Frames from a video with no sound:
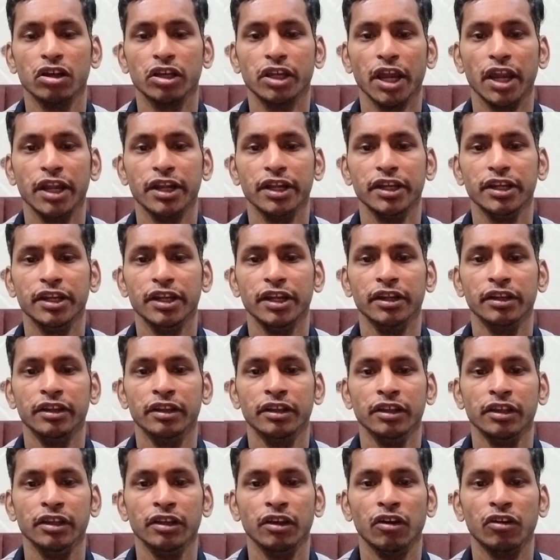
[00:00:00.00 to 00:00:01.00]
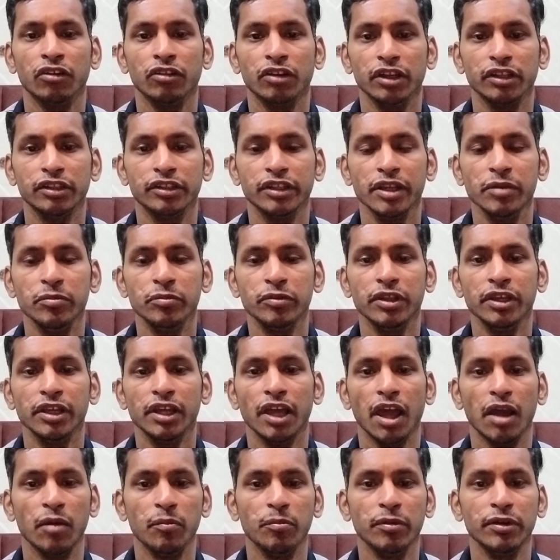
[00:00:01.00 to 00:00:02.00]
candidate. Alright, same thing
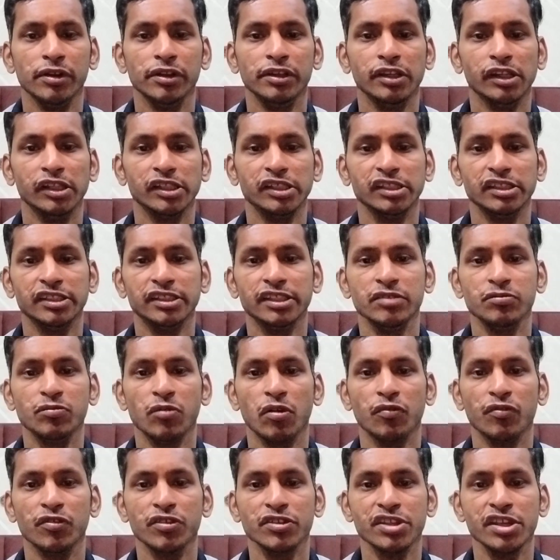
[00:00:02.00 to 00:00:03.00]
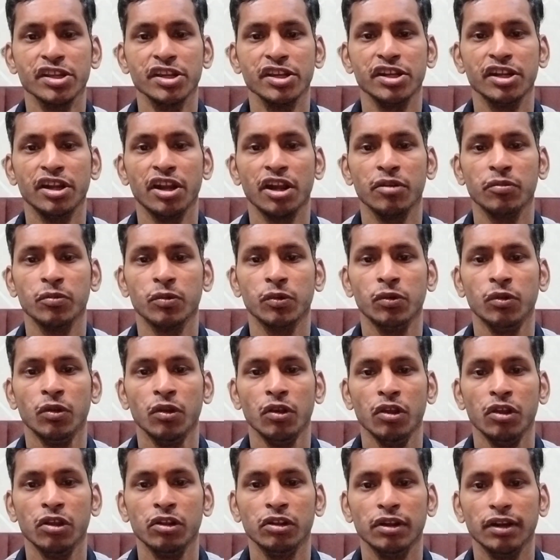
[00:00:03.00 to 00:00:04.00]
happened in assistant professor interview.
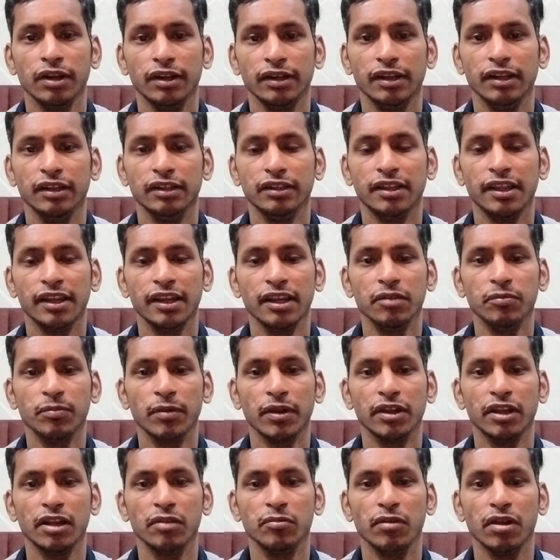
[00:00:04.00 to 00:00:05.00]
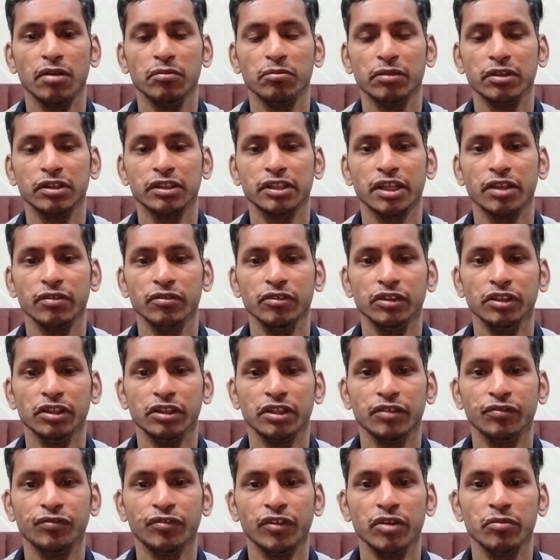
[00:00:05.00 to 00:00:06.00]
The three panel members giving the
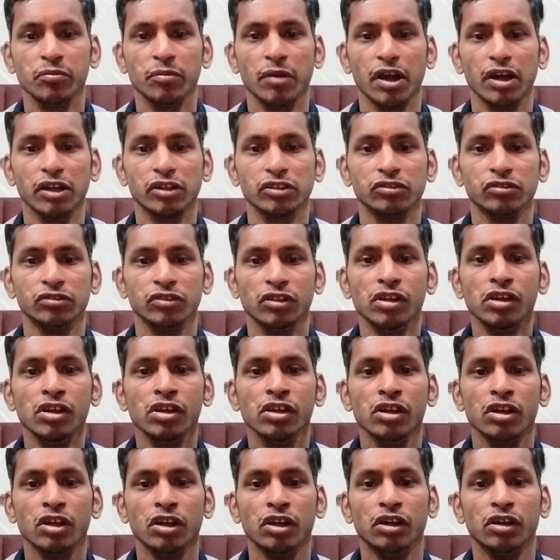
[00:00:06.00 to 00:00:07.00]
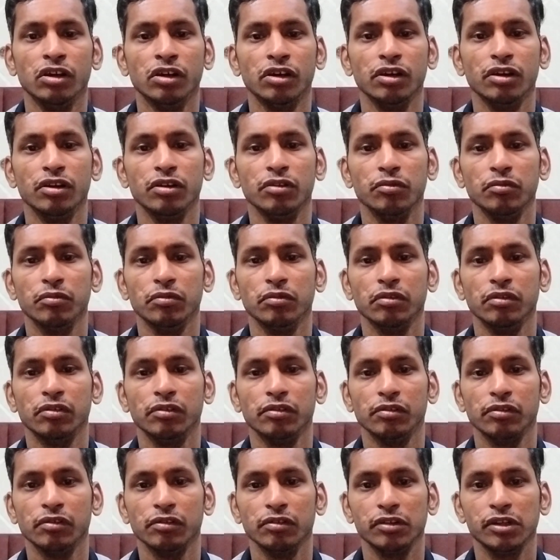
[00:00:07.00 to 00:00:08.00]
different marks to the
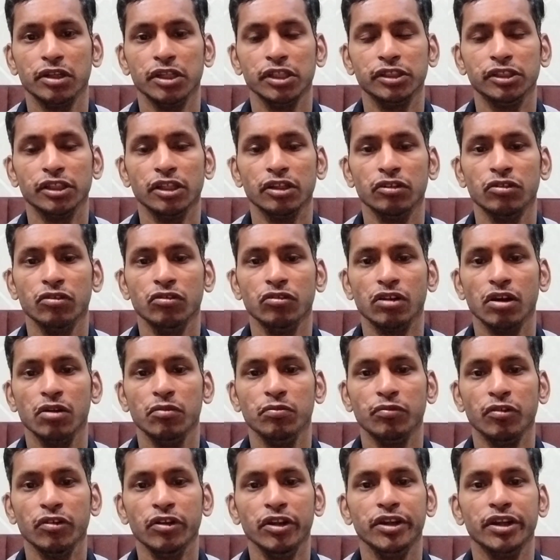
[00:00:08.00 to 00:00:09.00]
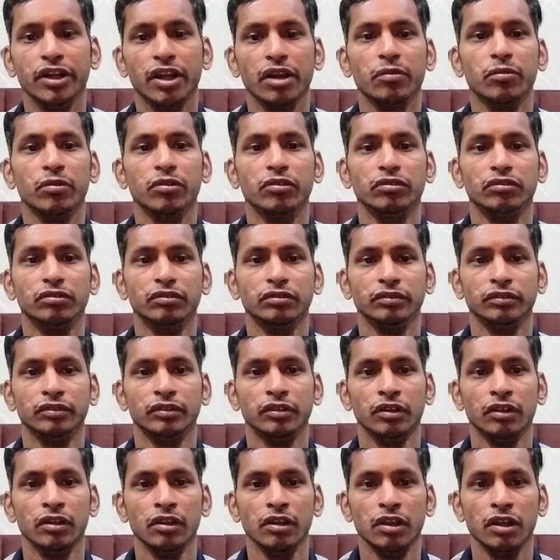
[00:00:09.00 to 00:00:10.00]
teacher who come for interview.
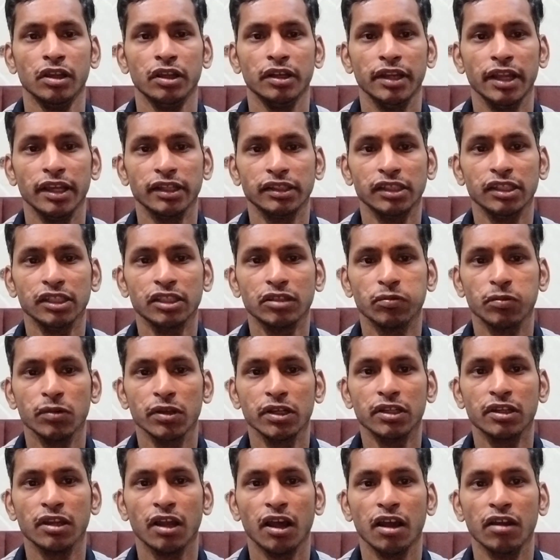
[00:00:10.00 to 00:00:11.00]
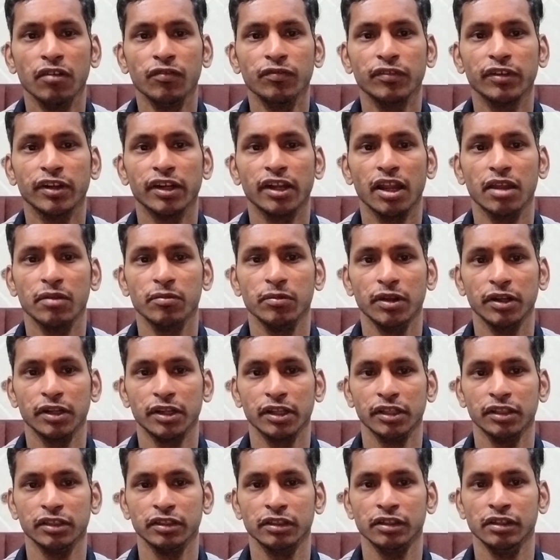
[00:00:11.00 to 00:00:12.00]
Next is split half
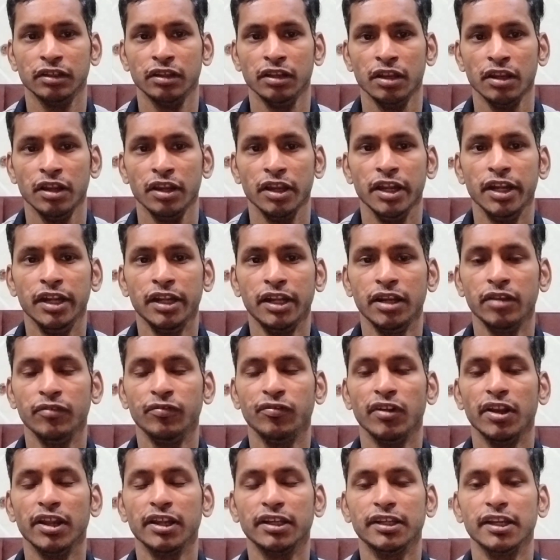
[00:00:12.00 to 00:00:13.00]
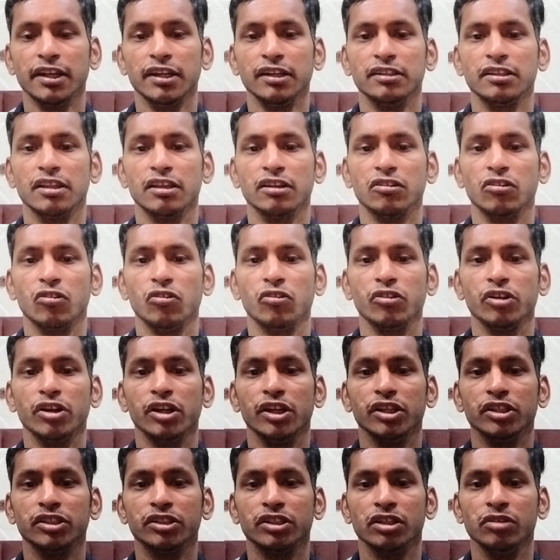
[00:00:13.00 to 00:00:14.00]
reliability. It reflected the
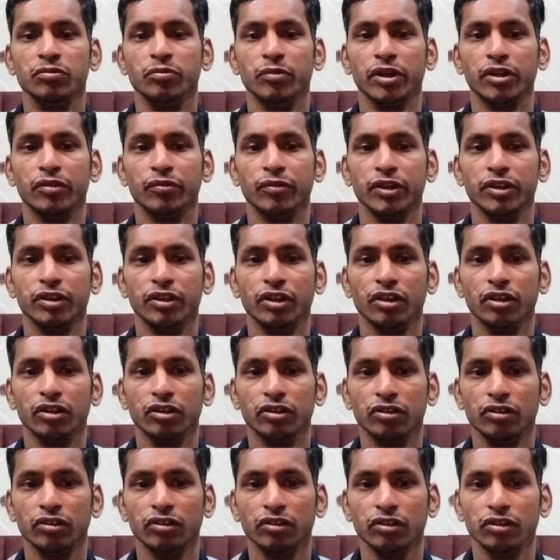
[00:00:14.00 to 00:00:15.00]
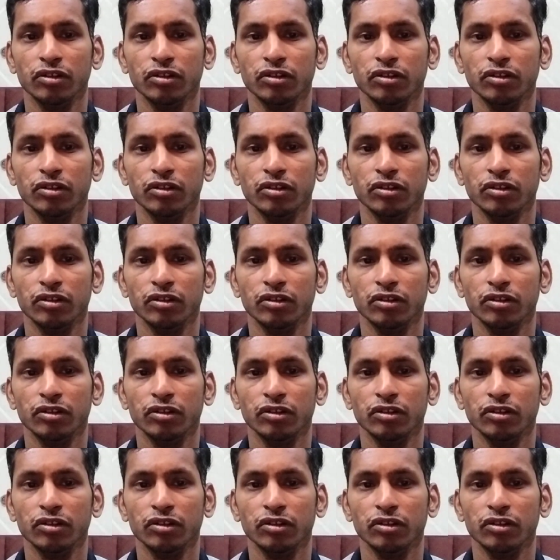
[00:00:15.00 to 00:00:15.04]
correlation between the